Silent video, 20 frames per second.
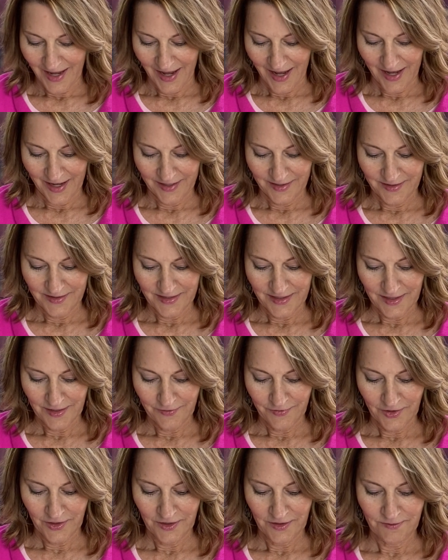And
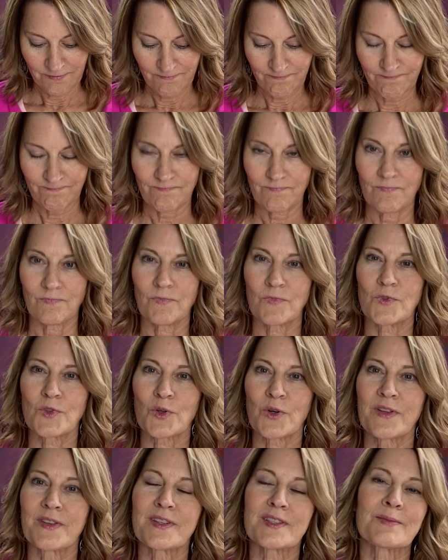even
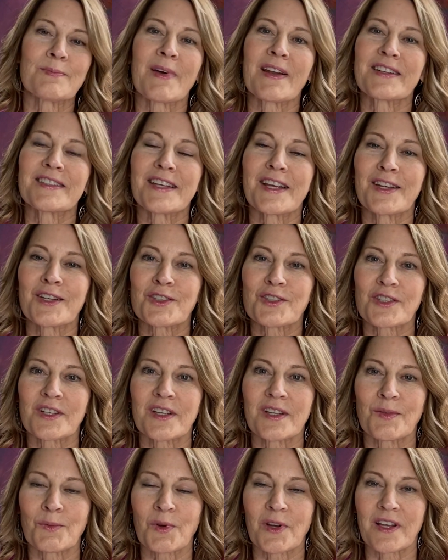during this
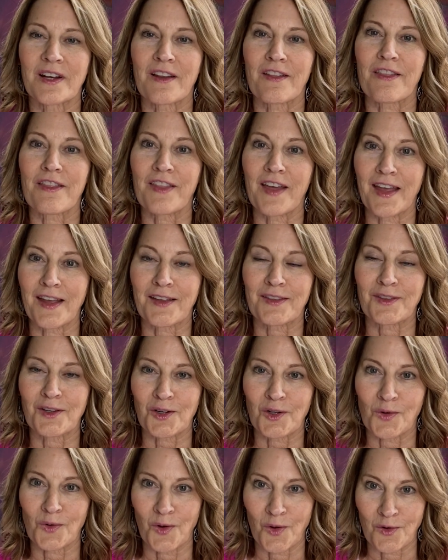meditation, we're gonna thank the
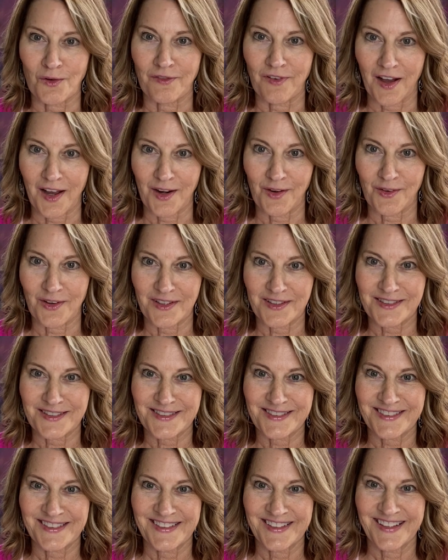
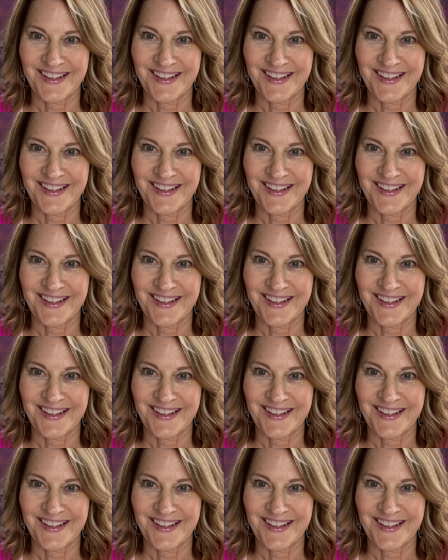coronavirus.